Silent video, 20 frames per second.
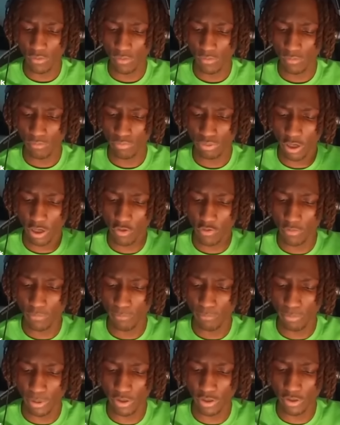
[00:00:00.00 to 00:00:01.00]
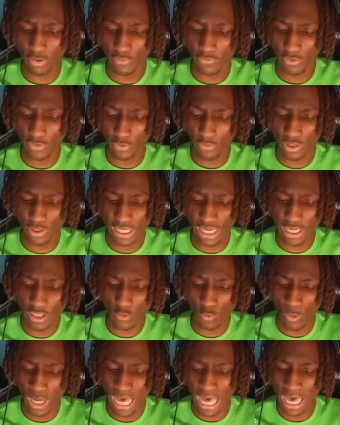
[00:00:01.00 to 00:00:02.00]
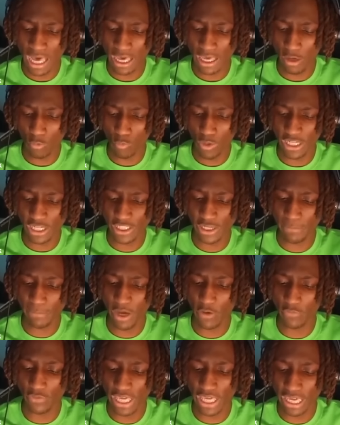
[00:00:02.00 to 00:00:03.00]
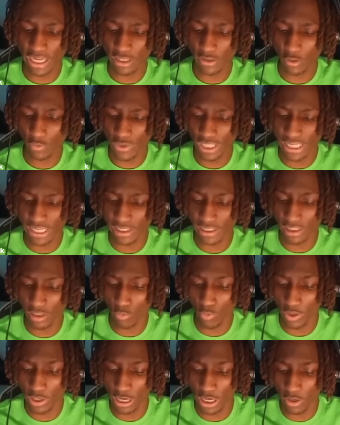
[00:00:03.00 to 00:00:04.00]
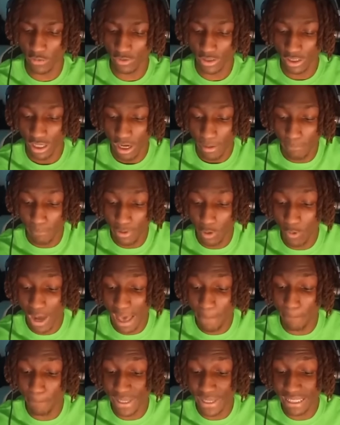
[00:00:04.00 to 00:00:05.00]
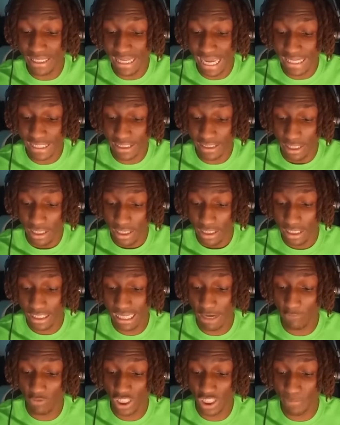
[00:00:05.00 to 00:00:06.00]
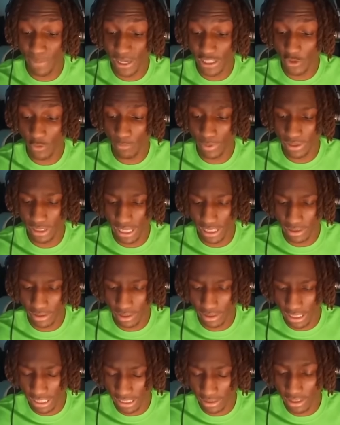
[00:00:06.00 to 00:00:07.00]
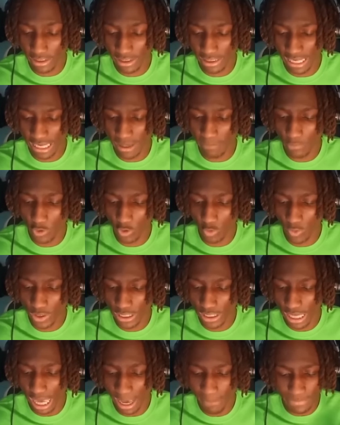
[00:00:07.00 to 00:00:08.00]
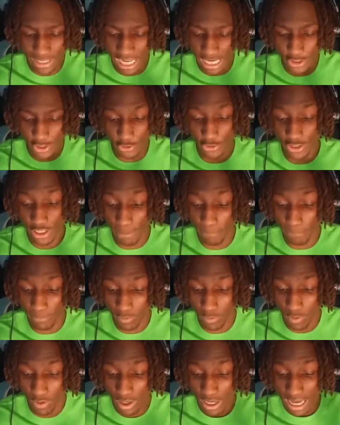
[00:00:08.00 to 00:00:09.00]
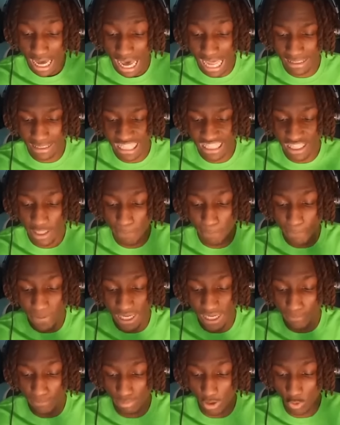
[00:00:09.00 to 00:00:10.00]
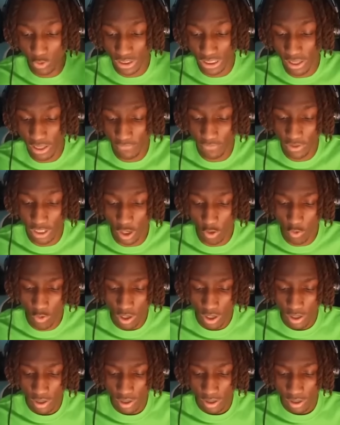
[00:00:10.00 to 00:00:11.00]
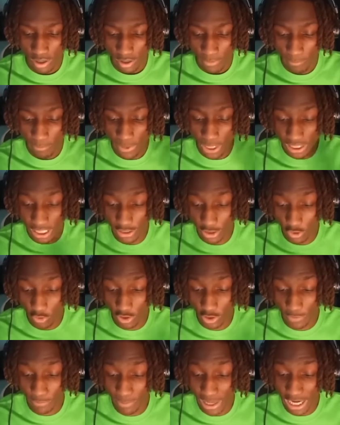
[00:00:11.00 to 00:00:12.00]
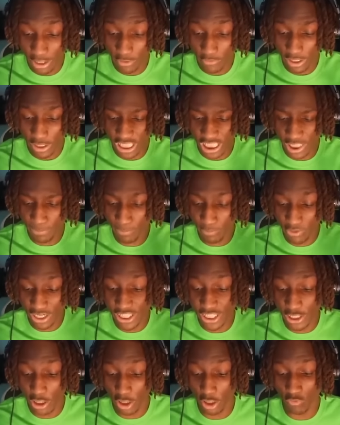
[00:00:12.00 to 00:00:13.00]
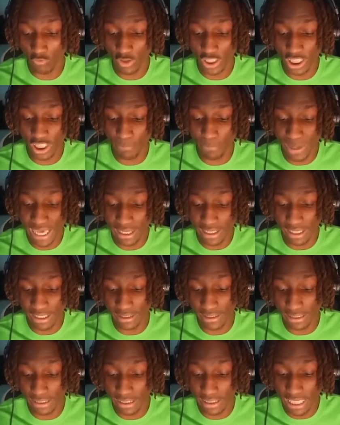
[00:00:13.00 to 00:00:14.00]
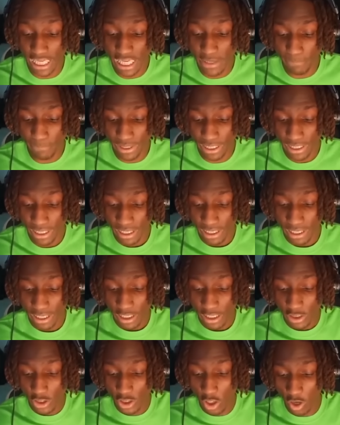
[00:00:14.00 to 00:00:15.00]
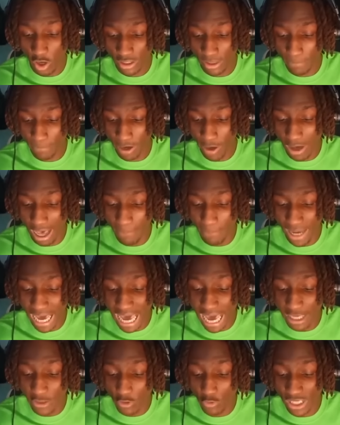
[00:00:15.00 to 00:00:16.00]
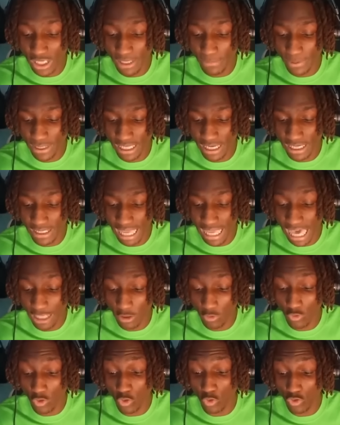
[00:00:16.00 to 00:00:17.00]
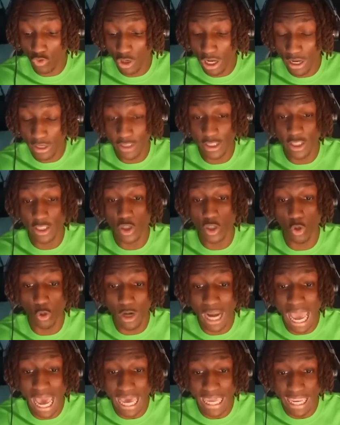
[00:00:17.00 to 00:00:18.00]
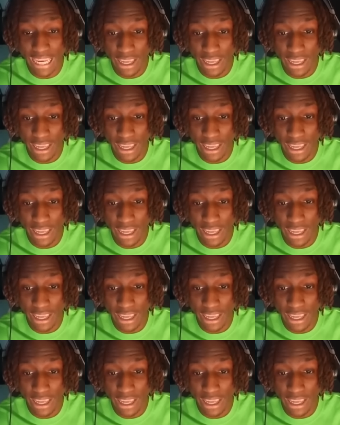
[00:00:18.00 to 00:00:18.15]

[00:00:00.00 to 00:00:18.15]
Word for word: Bro, burn you for 3K, you high, and watch your mouth, gang. Don't take it somewhere else. Bro, I've been nice, because I respect you, but at the end, of, end of the day, I'm 20. I'm not your young boy. I let the big bro stuff go because you're inspiring. Inspiration earn respect. It doesn't keep it. Talking about I'm you keep saying that. I don't do drugs. You're high.